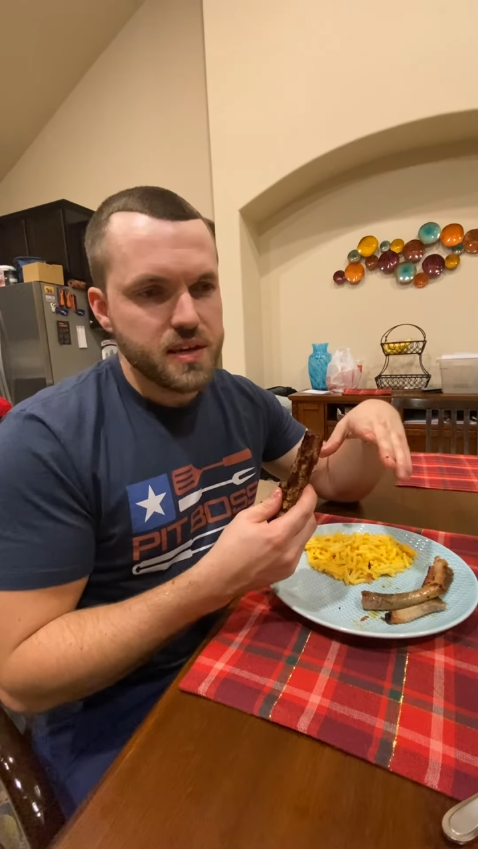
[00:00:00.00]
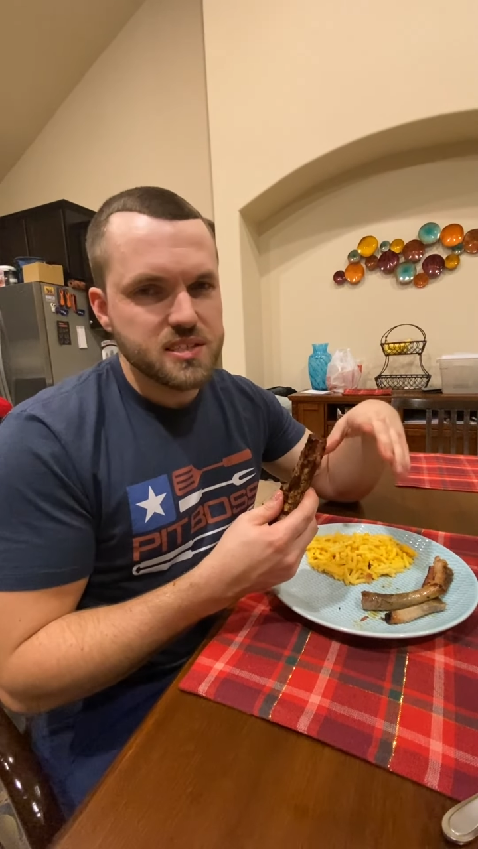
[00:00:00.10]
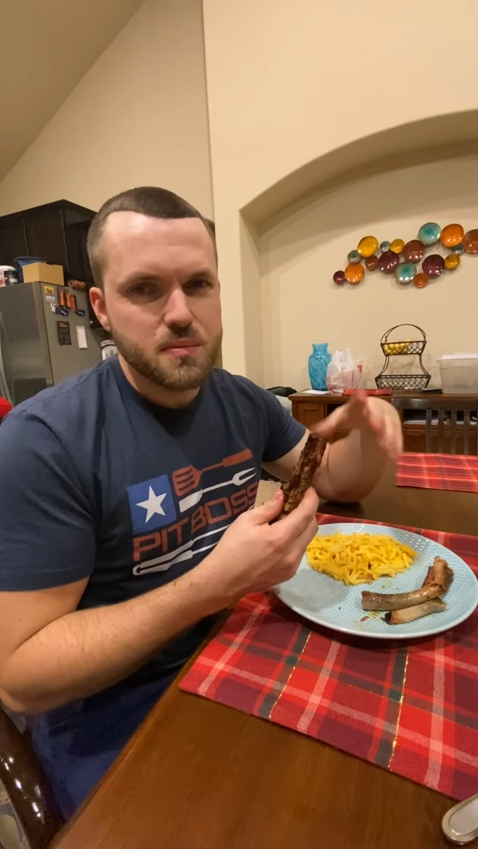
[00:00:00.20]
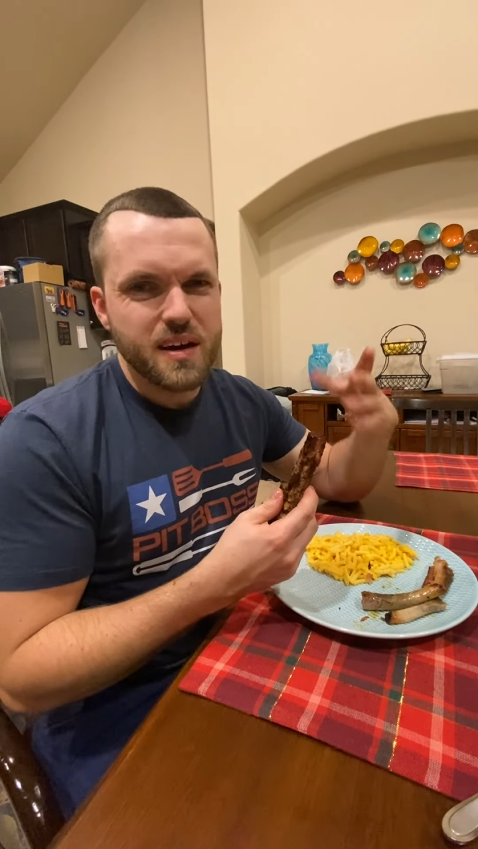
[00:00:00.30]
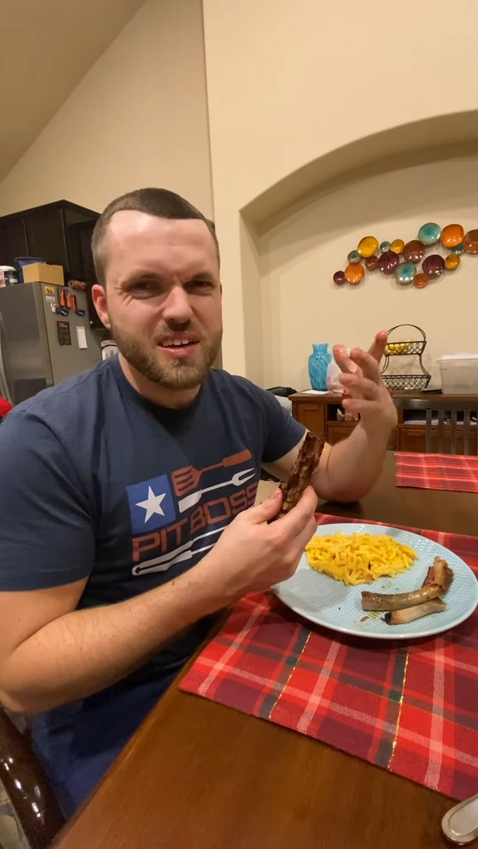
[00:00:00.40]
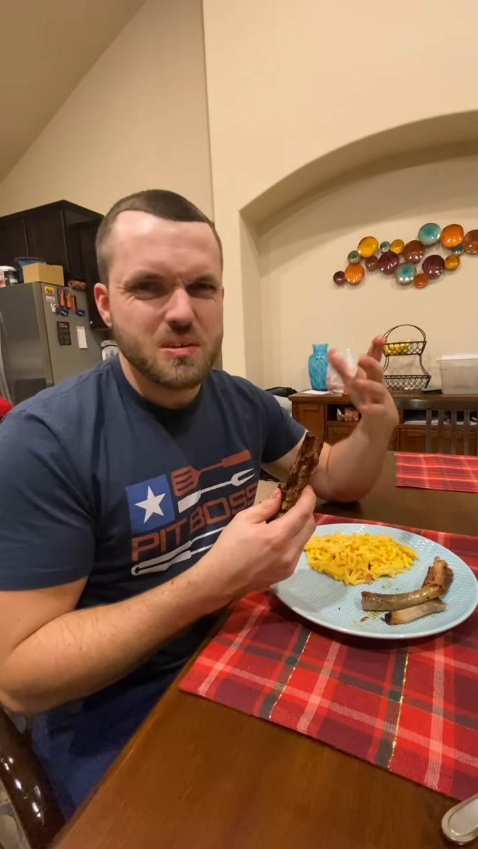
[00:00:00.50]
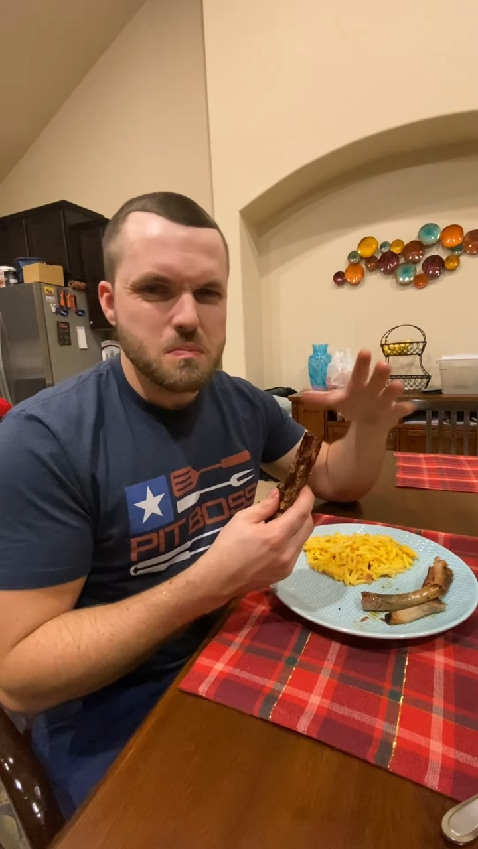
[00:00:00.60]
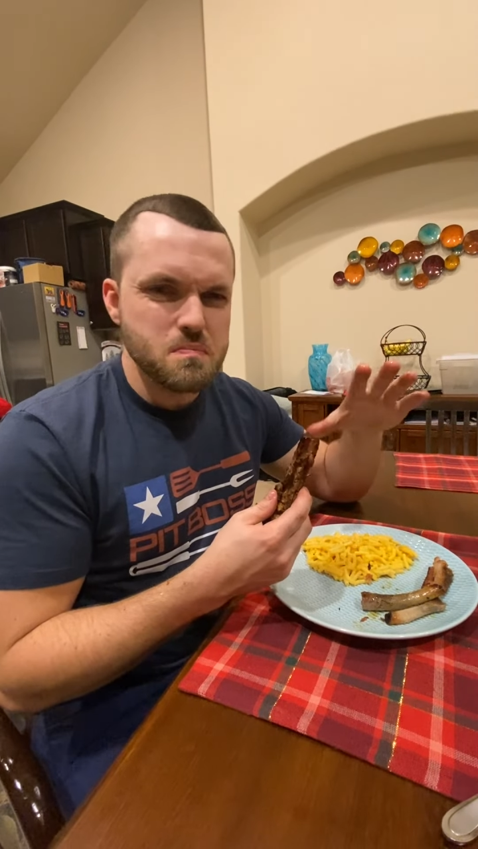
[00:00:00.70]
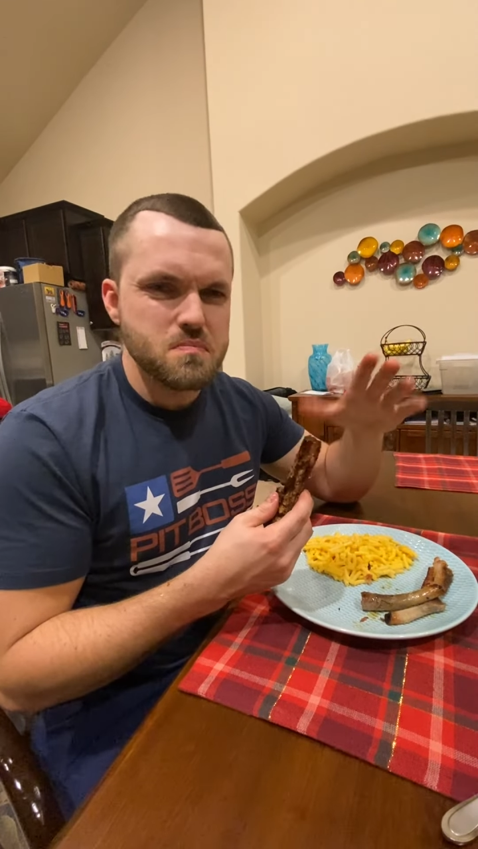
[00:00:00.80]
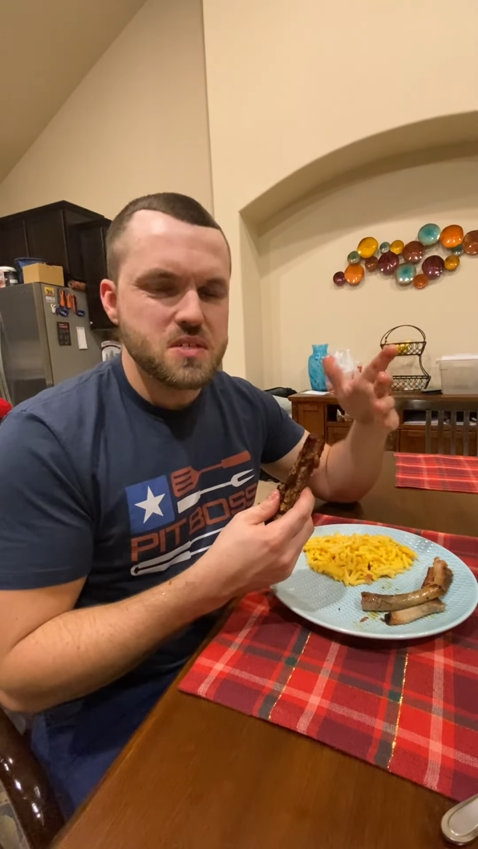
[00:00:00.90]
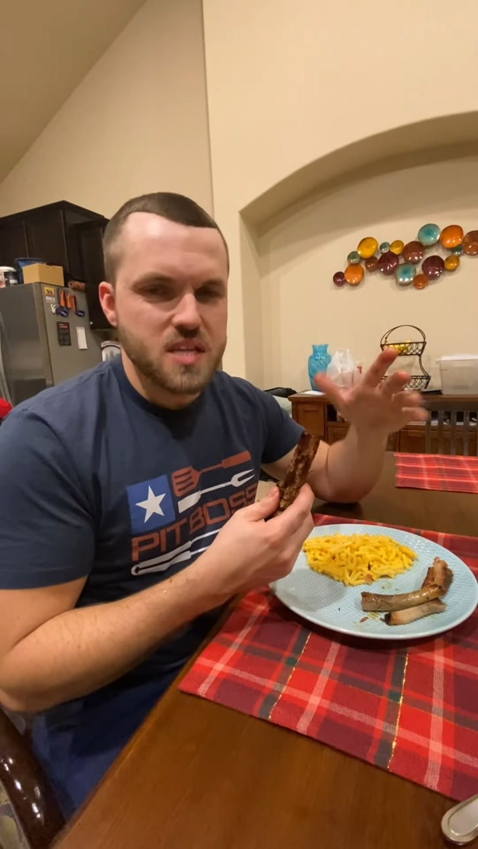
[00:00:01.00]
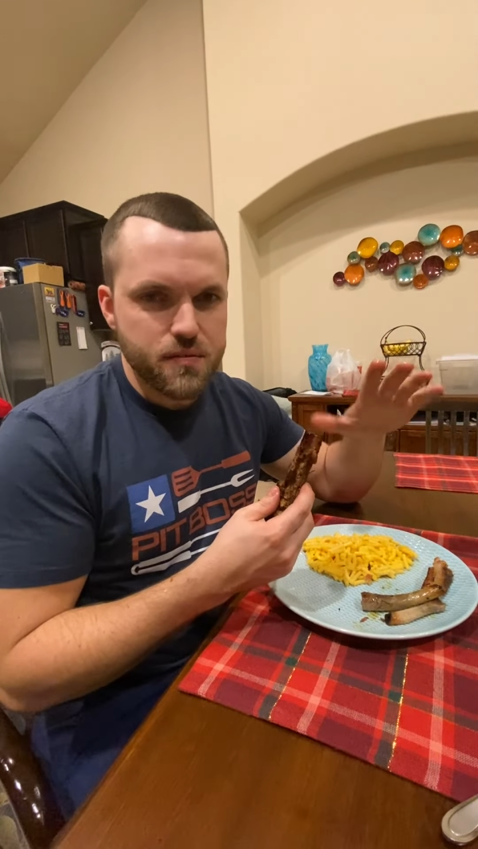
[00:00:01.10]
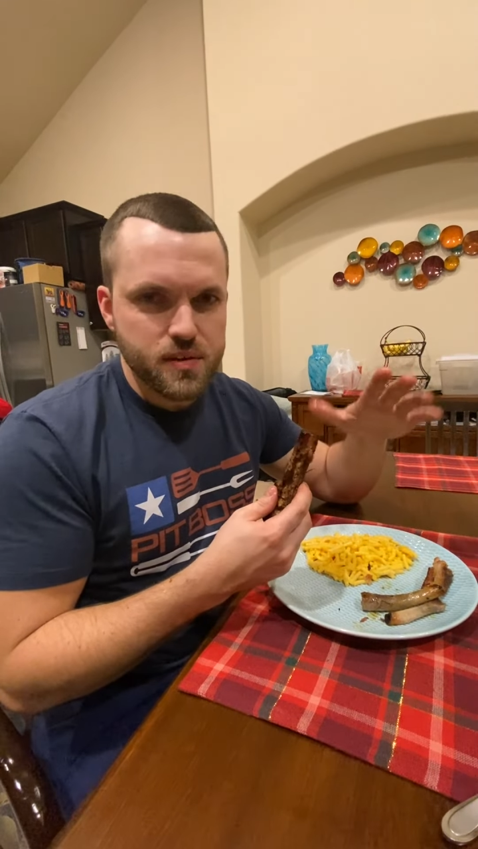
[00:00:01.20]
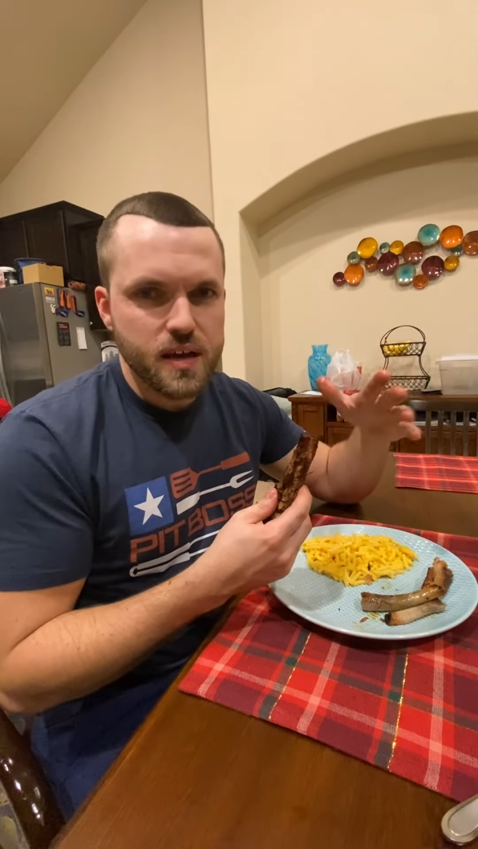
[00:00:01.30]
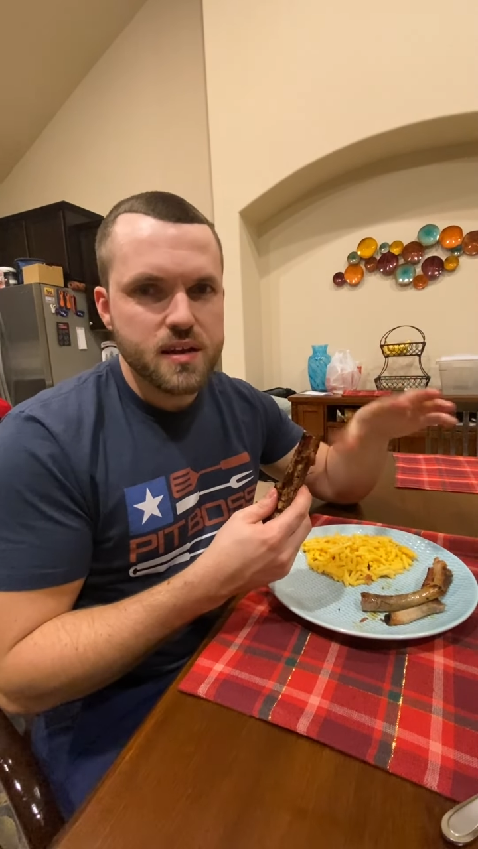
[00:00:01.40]
It's about a
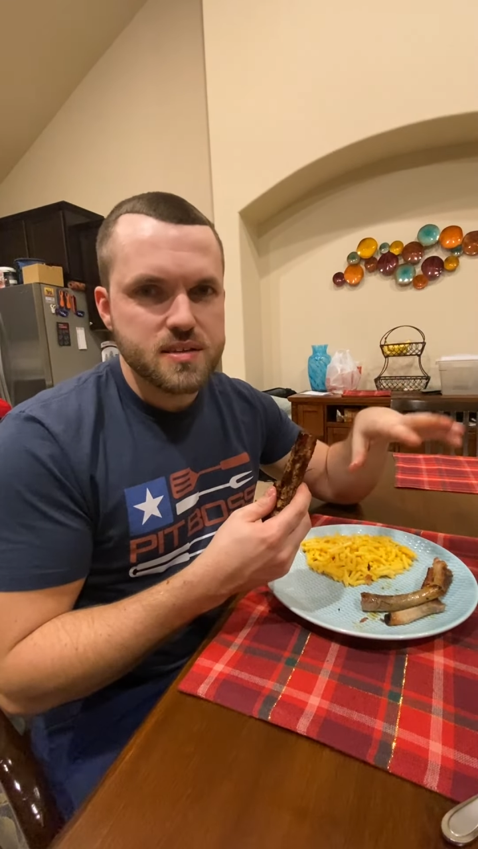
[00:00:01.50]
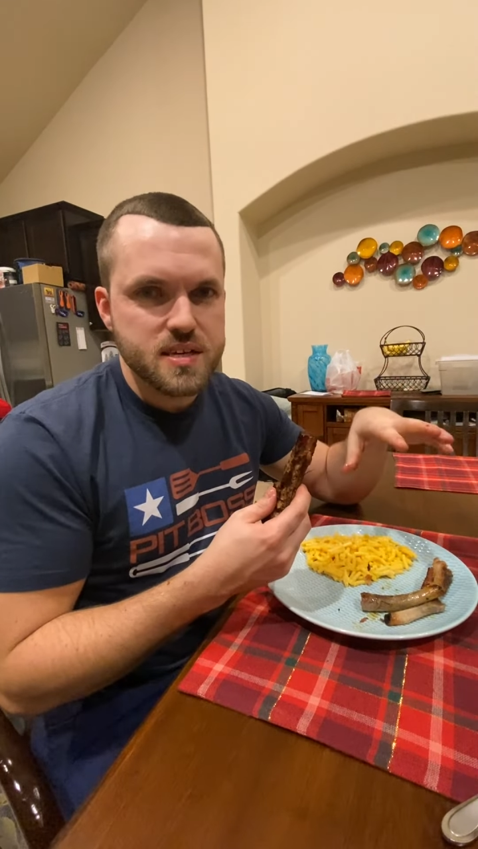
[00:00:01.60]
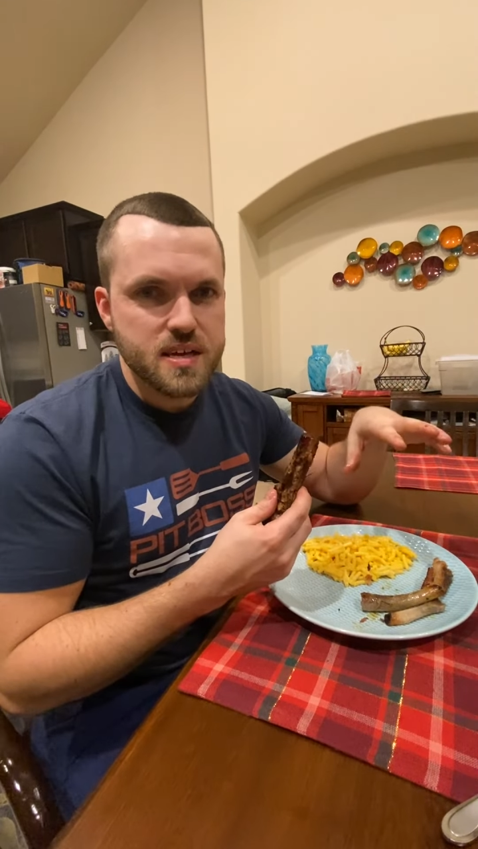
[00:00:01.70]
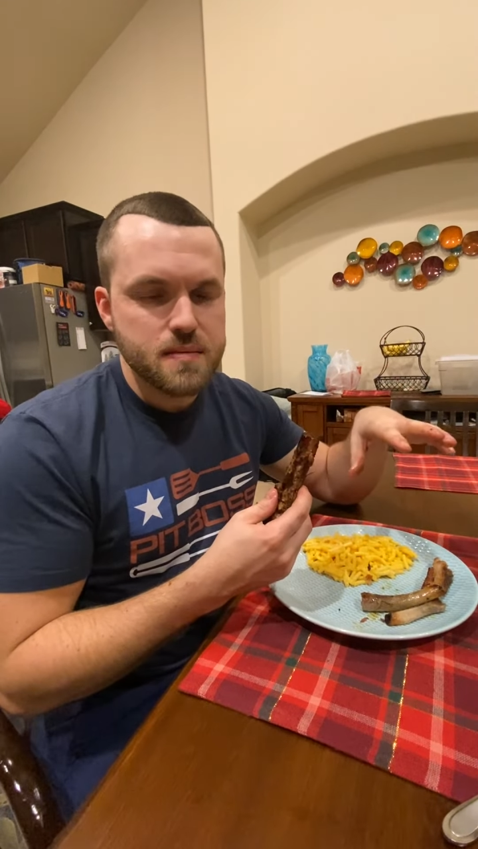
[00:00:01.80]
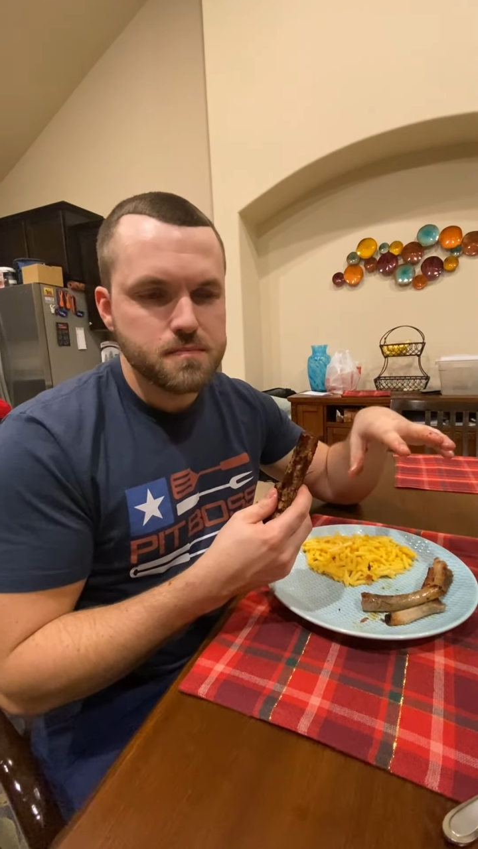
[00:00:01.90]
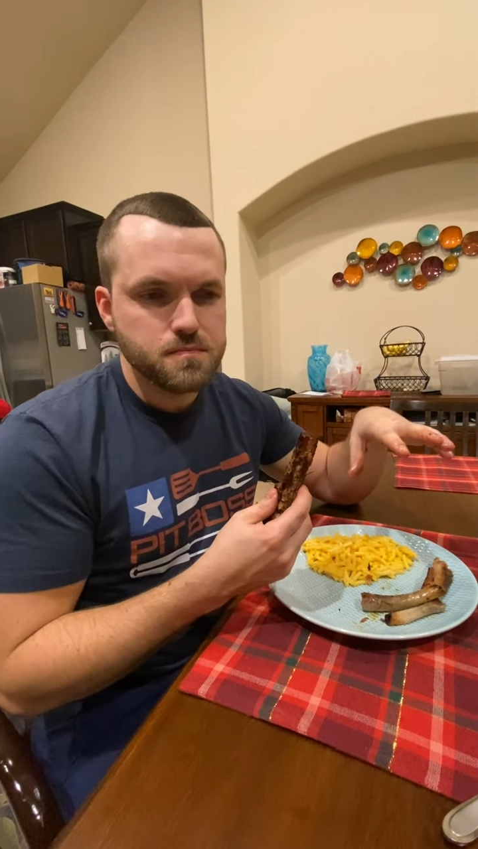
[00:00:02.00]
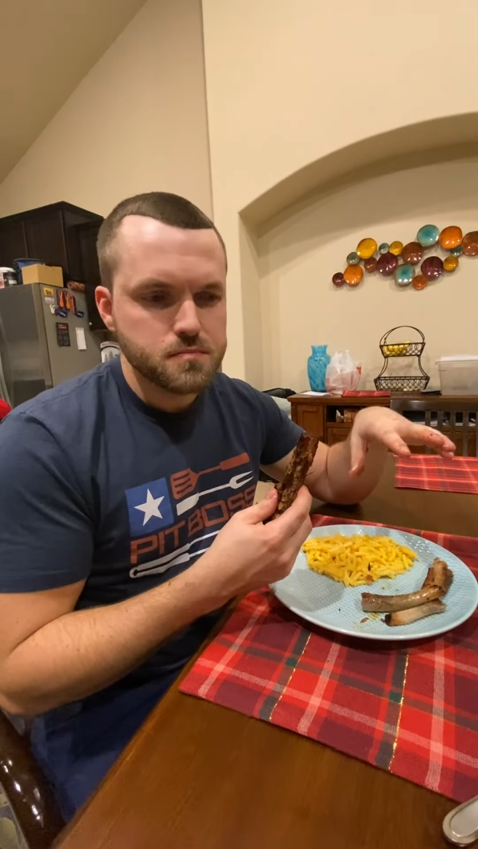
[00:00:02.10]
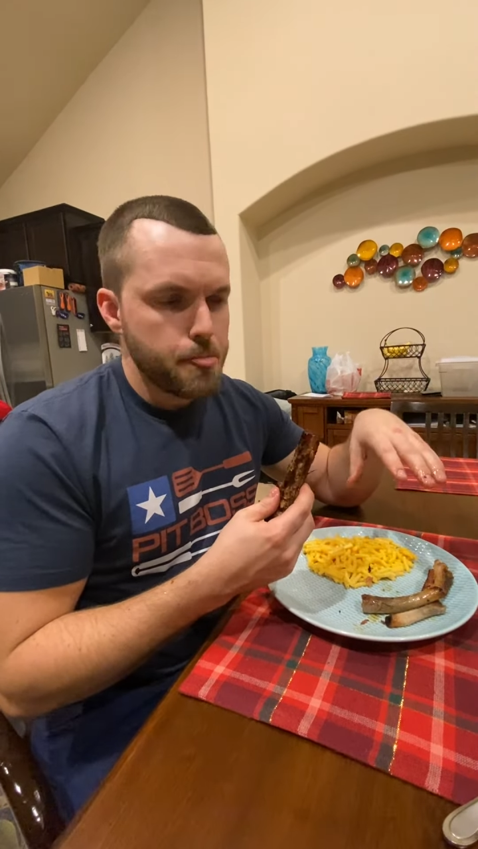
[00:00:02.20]
7 out of 10.